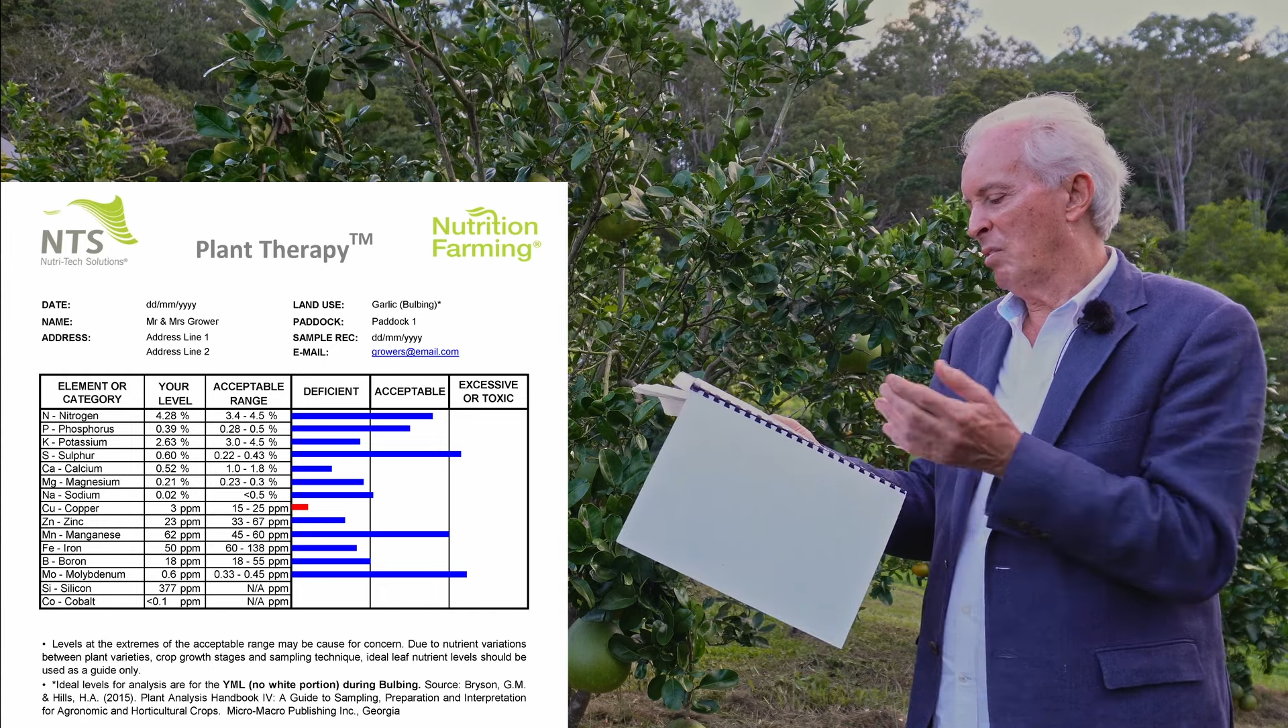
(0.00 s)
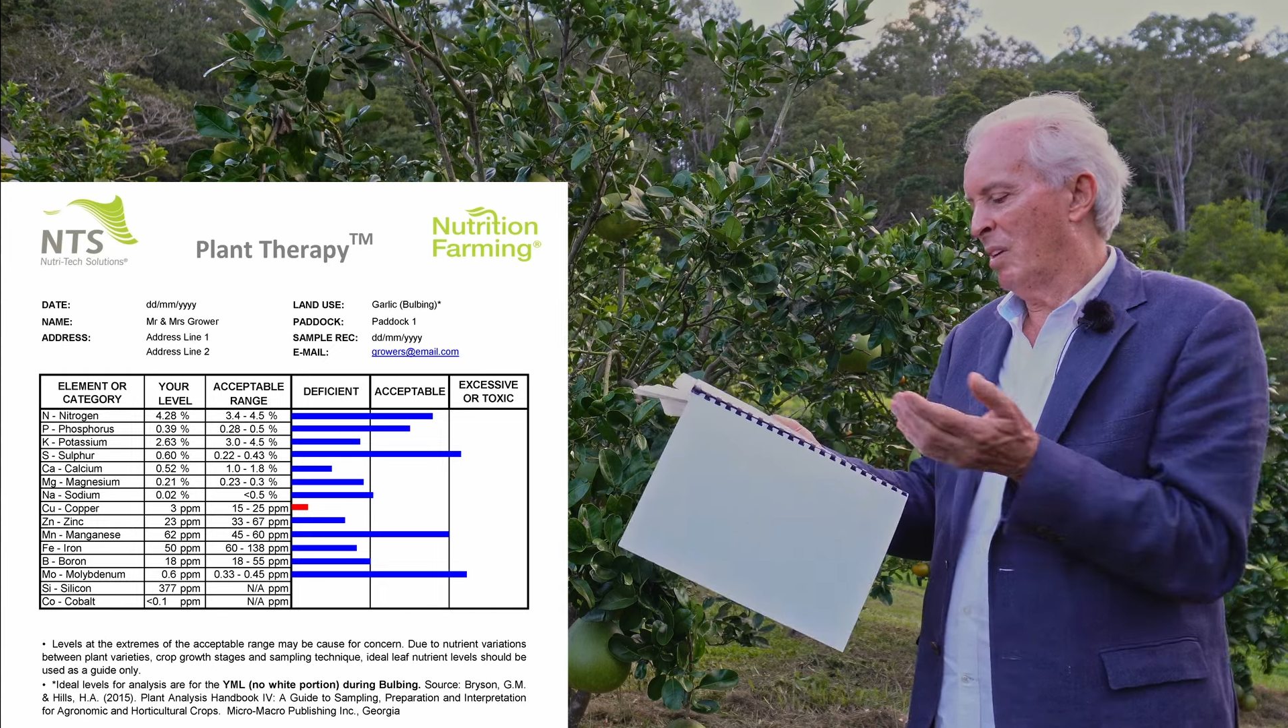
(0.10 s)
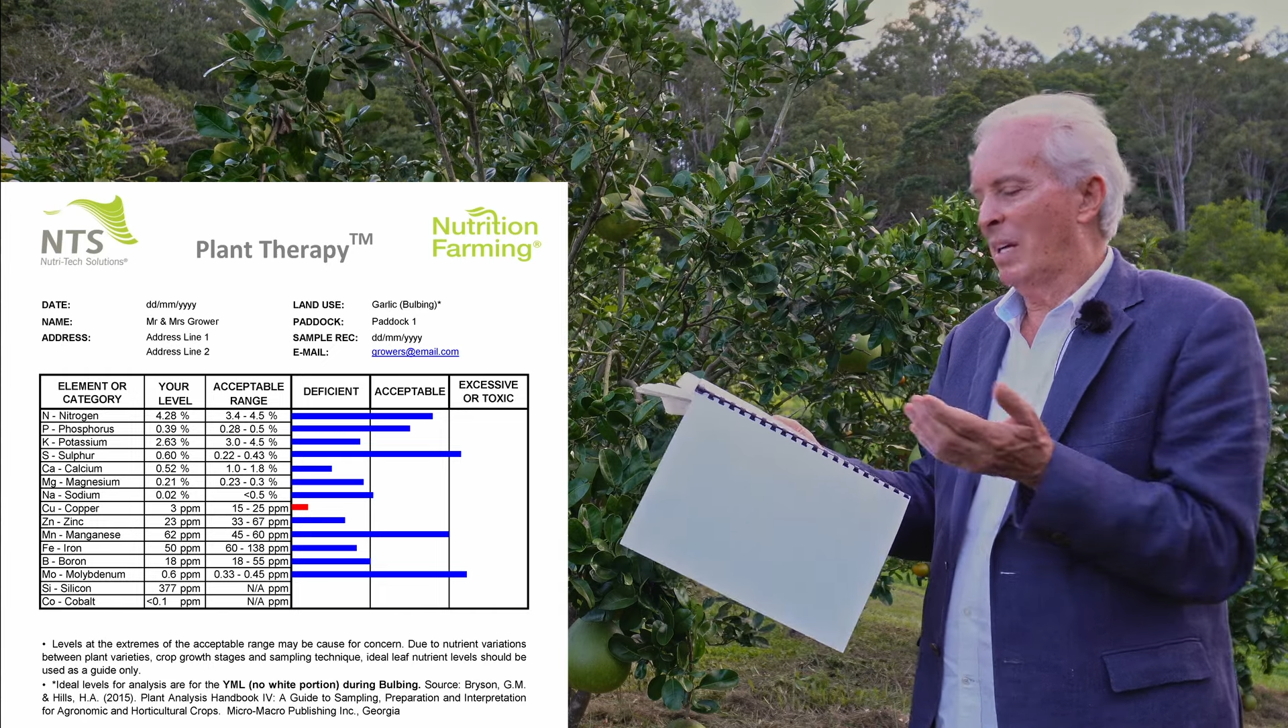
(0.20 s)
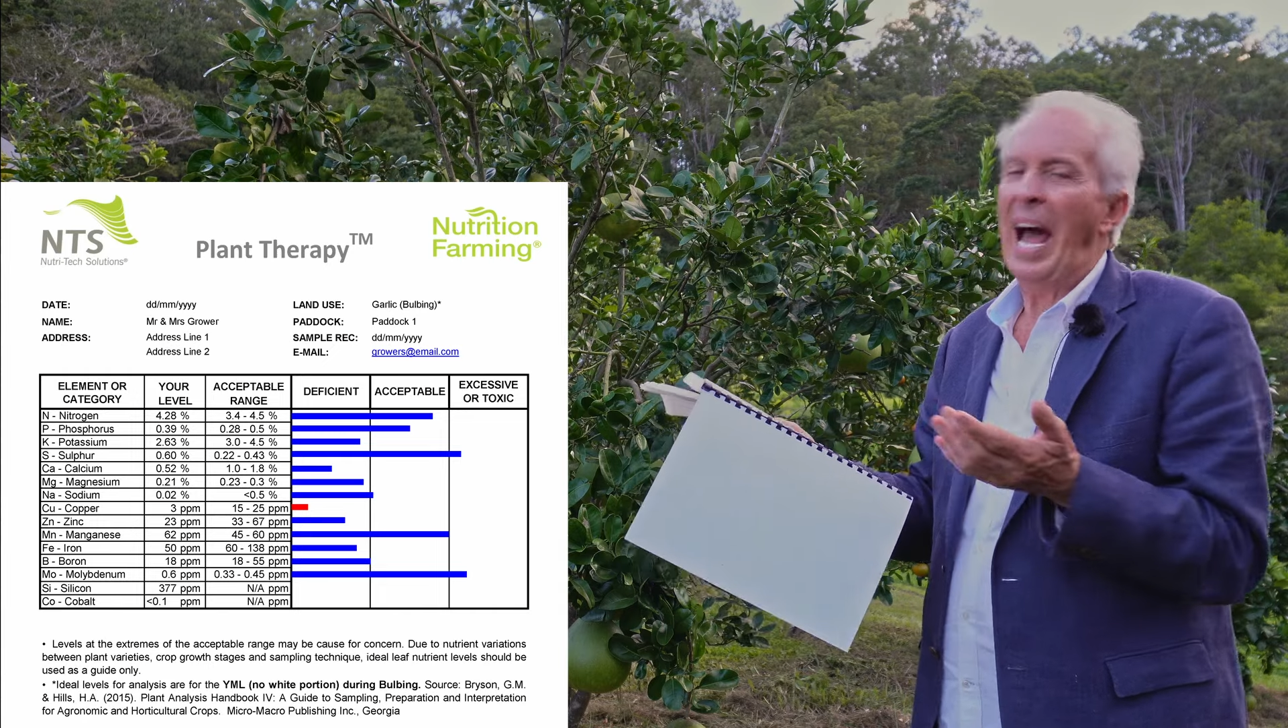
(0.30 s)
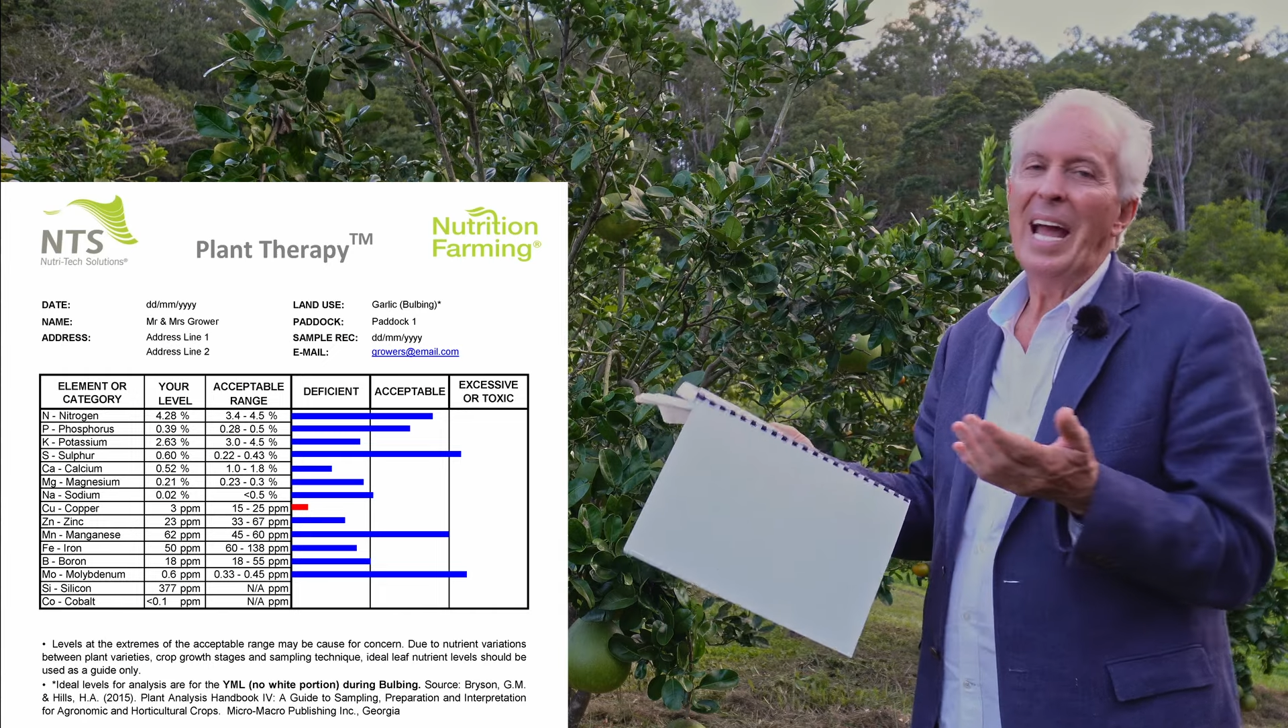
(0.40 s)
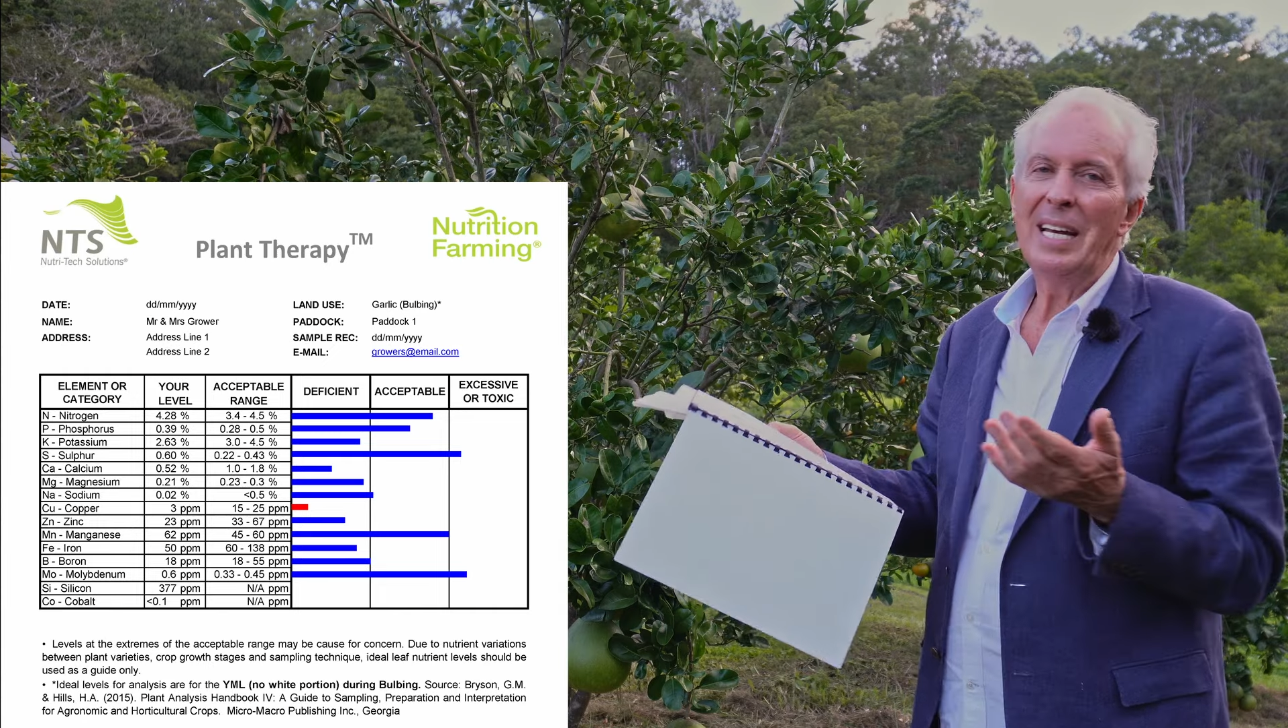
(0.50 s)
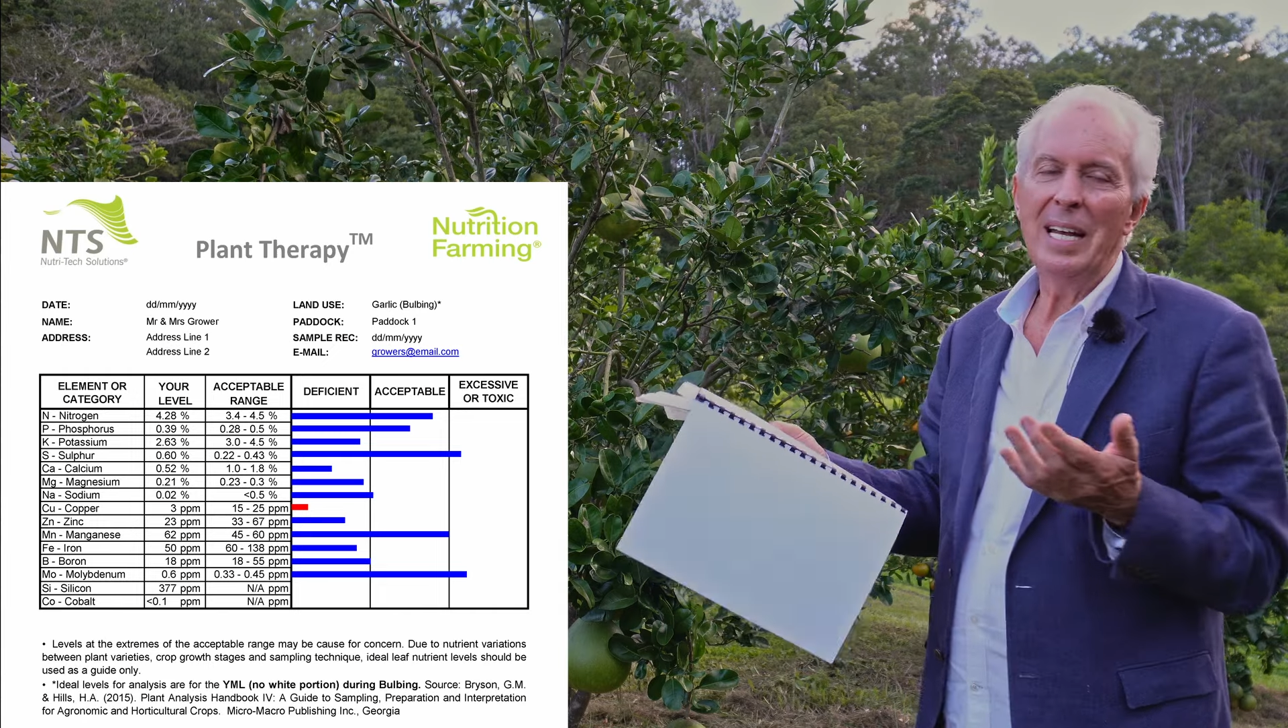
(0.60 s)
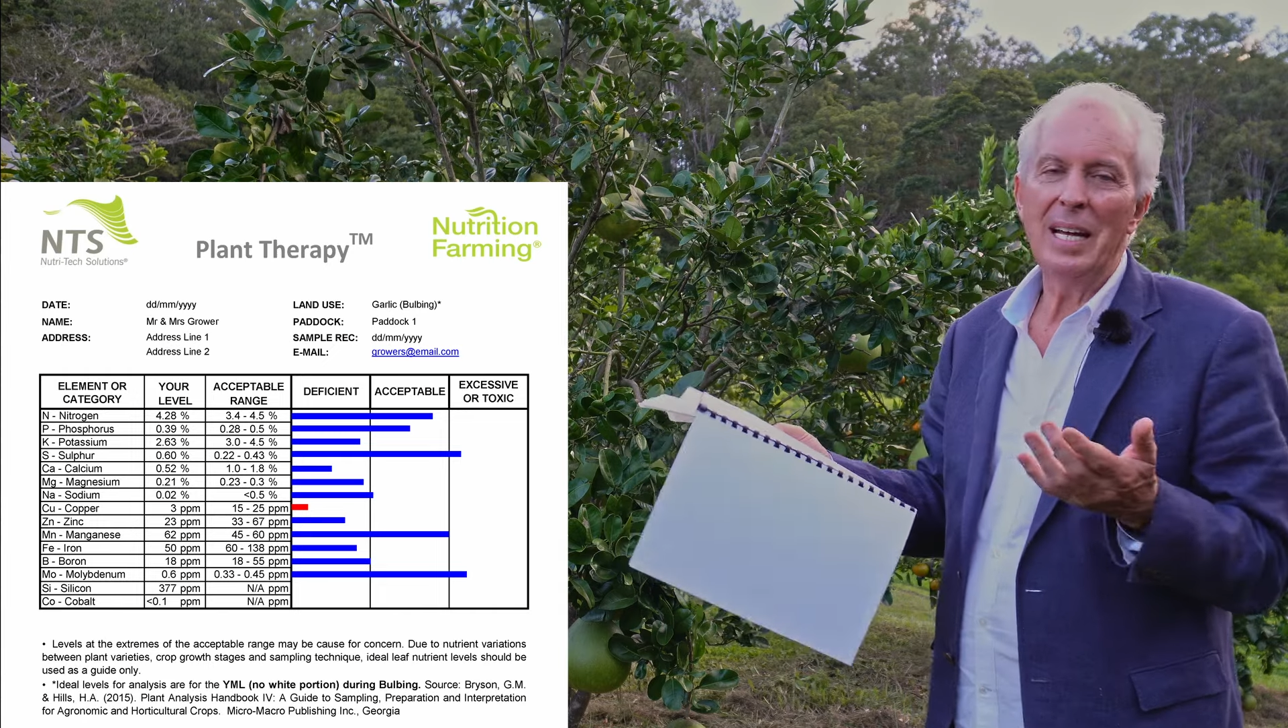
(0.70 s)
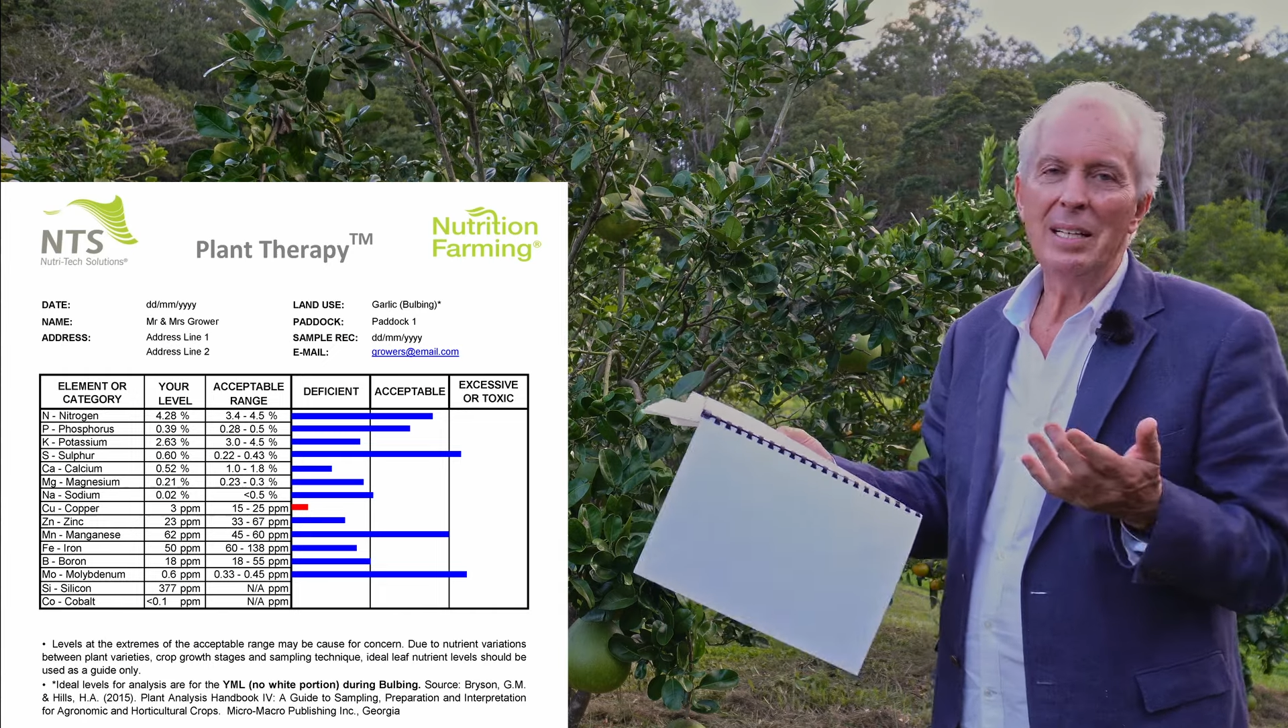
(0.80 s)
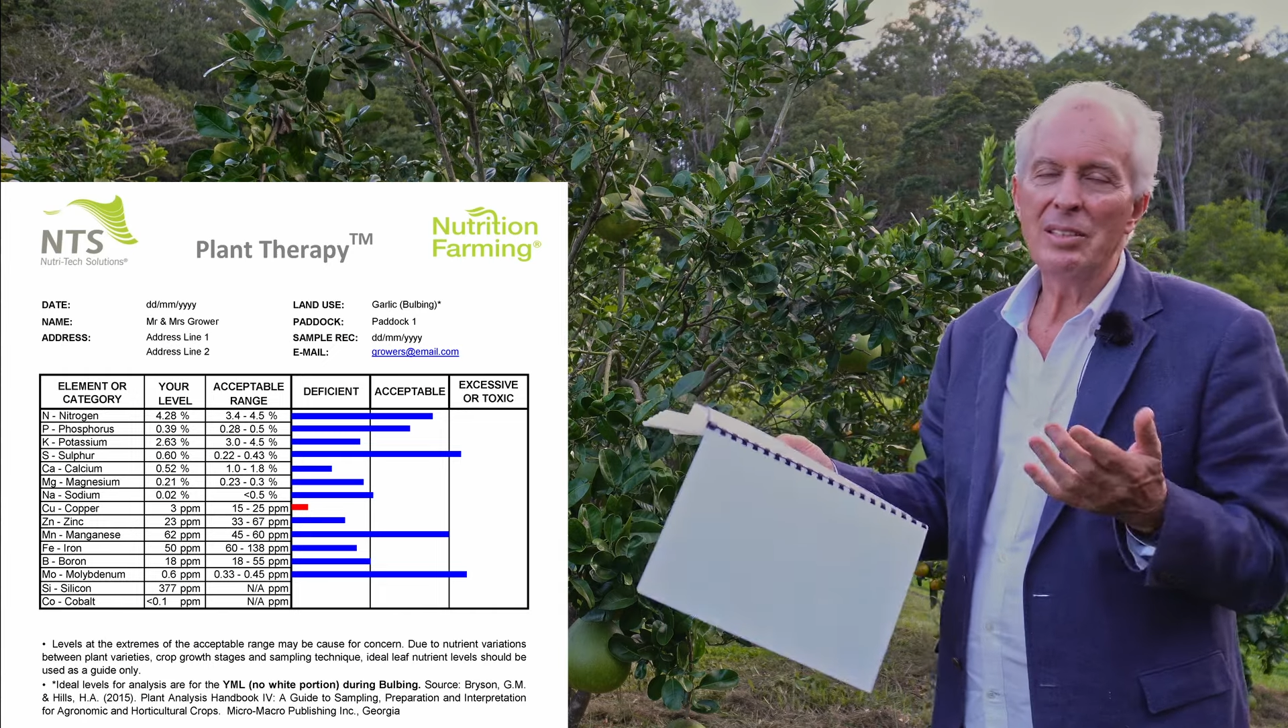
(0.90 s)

like 18,